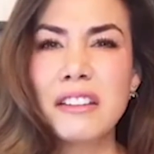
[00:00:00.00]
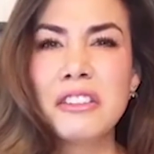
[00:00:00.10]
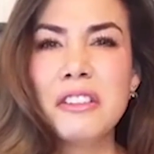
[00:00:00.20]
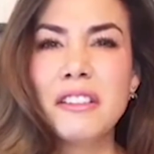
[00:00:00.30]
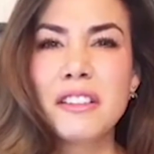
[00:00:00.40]

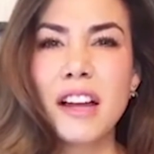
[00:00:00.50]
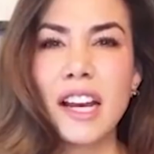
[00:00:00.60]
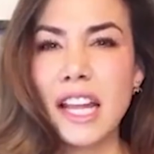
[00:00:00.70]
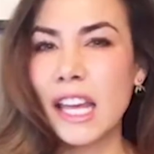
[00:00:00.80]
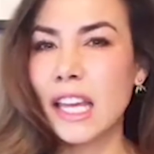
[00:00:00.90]
kind of
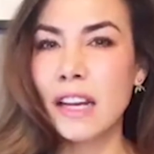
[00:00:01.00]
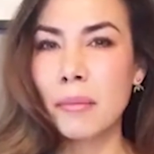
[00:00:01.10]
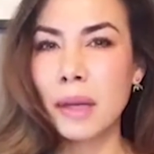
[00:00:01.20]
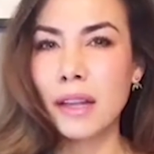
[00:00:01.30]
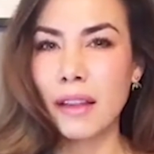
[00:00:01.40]

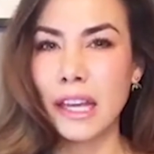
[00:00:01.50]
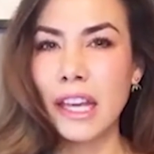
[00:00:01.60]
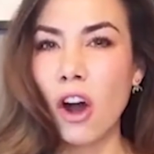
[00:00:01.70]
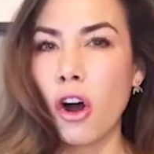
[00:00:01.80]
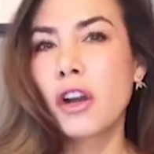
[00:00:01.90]
icky to me.
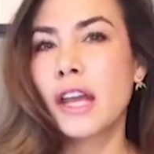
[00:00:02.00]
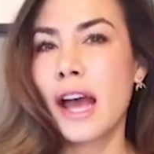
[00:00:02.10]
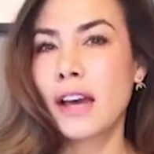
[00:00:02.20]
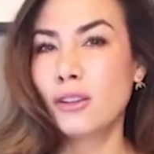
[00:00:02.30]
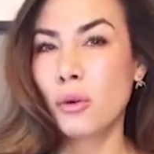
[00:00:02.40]
Like, he
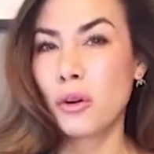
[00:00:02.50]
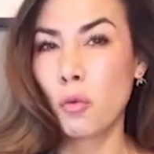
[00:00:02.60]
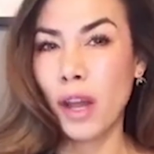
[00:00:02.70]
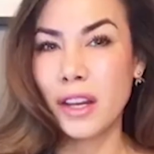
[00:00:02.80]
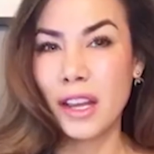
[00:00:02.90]
already had
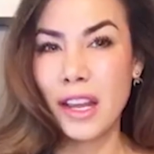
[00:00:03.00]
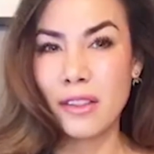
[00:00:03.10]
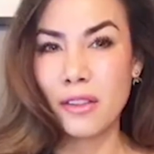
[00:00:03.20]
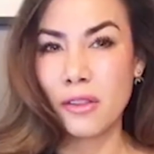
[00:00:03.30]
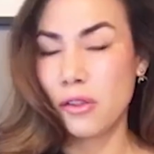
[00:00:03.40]
Lauren
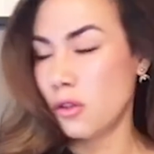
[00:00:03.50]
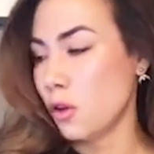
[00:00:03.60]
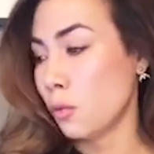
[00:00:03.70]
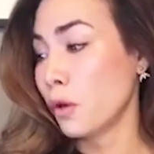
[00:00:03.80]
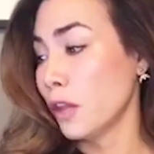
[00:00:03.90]
waiting in
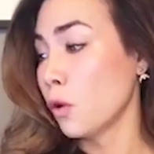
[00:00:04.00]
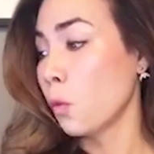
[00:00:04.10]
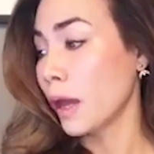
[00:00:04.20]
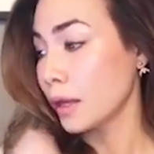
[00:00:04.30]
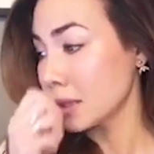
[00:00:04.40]

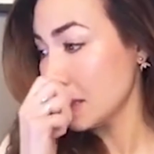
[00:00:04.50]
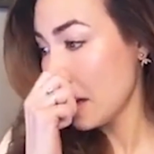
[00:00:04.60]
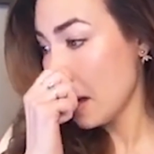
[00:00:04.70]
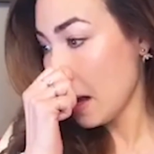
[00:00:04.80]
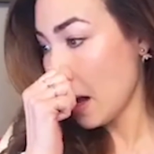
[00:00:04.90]
the
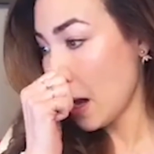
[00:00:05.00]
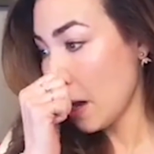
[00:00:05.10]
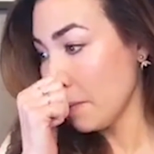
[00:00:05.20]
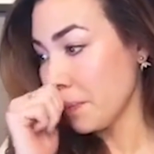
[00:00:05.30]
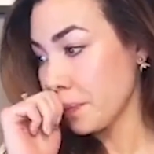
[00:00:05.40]
wings.
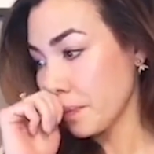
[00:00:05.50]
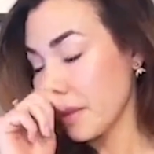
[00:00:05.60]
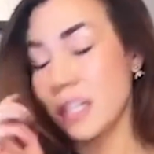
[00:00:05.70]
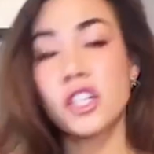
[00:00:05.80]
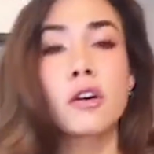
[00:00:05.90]

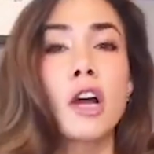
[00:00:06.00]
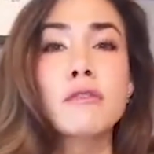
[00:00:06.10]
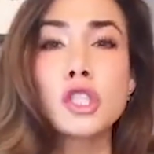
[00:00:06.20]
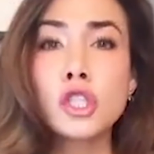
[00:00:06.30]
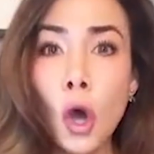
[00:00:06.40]
In
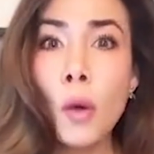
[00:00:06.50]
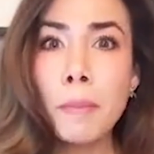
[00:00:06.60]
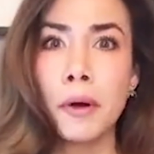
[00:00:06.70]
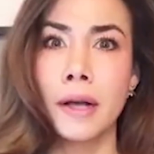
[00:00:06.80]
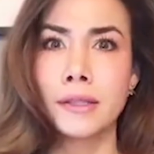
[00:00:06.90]
general, I was
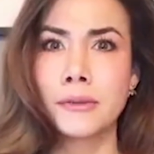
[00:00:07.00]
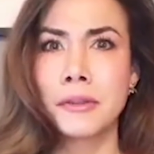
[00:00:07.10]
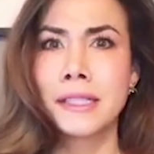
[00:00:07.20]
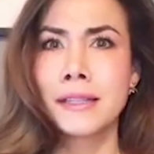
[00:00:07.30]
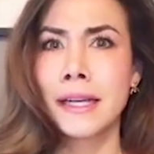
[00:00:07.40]
so
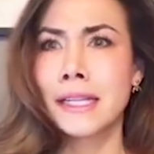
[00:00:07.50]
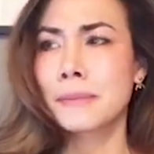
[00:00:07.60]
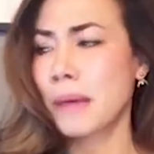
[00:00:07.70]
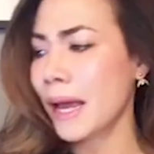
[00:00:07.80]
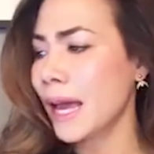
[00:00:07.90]
impressed with these
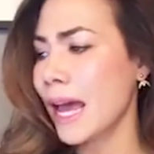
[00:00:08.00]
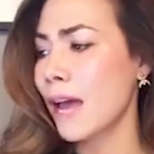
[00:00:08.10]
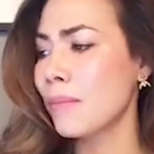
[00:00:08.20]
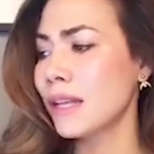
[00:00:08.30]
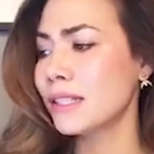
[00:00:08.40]
ladies,
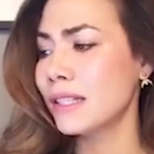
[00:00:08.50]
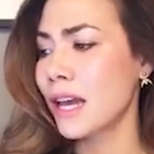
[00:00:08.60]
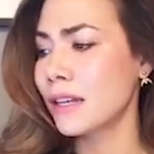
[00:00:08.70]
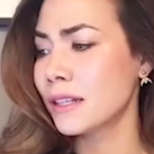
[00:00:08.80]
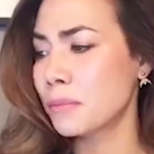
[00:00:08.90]
Becca, M, and
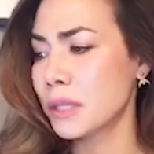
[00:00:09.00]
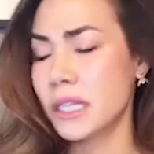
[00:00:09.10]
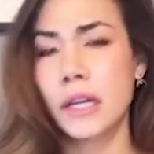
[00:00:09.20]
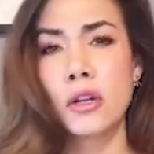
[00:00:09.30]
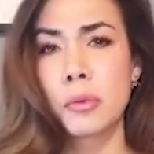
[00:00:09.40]
CN in
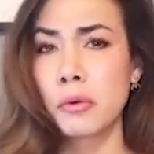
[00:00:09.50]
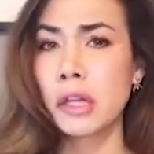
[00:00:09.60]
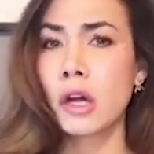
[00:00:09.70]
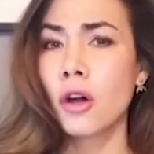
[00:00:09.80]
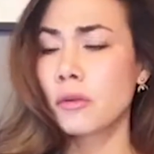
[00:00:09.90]
particular,
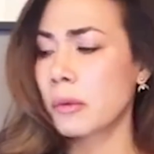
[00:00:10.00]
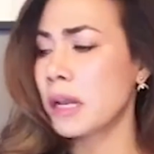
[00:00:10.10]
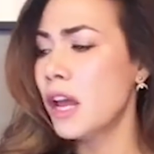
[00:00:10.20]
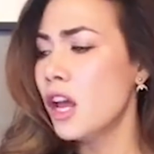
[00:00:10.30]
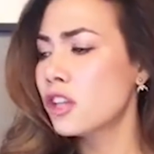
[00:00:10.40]
but really all the
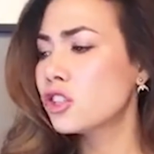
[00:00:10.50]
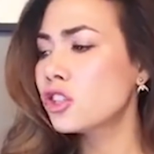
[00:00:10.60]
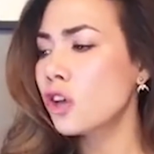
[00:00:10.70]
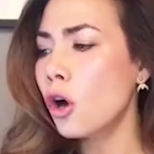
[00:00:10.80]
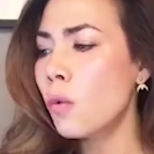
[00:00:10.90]
women.
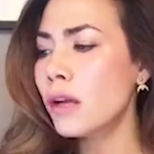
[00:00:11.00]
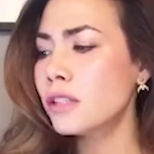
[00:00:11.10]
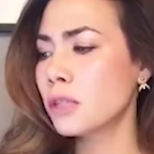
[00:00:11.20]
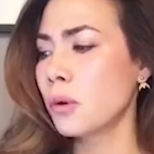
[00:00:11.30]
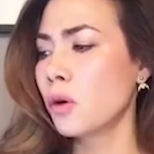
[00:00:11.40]
So
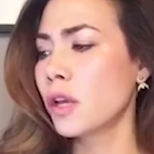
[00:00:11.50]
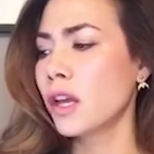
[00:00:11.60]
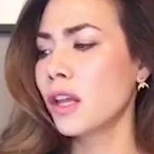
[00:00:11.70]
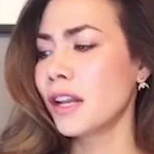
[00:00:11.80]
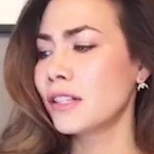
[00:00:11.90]

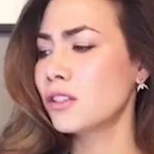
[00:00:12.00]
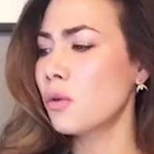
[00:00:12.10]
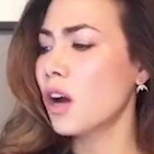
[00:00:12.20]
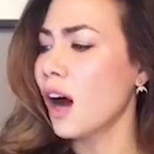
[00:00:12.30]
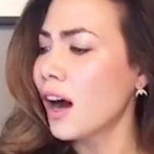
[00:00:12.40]
well-spoken and
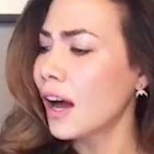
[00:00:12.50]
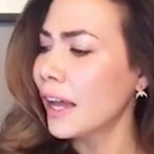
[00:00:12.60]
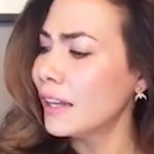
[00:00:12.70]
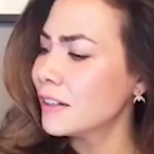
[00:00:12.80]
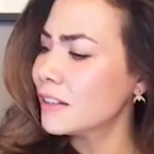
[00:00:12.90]
so
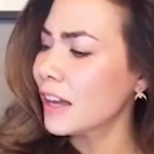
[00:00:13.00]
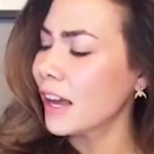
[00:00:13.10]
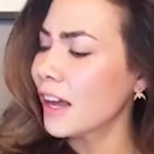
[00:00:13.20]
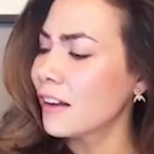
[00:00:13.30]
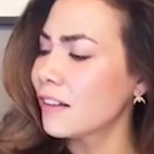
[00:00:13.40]
kind,
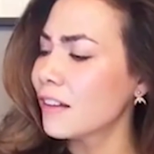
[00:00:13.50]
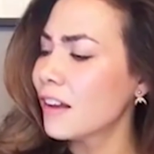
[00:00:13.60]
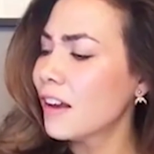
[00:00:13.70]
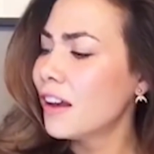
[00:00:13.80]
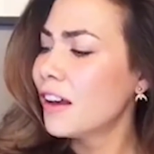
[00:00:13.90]

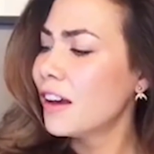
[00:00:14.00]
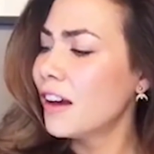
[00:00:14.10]
and